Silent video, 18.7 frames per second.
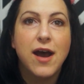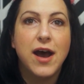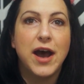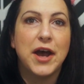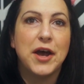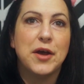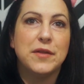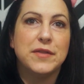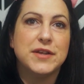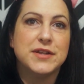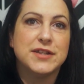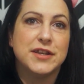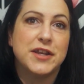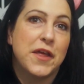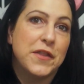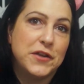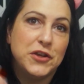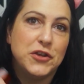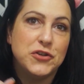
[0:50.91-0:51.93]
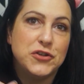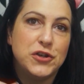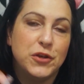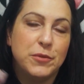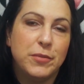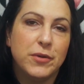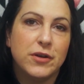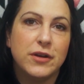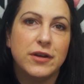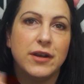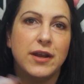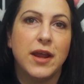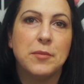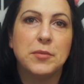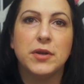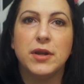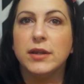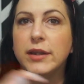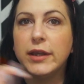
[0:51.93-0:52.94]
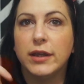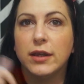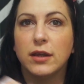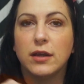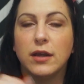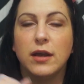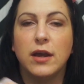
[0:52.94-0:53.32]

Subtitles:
There's another YouTuber, and I'm going to link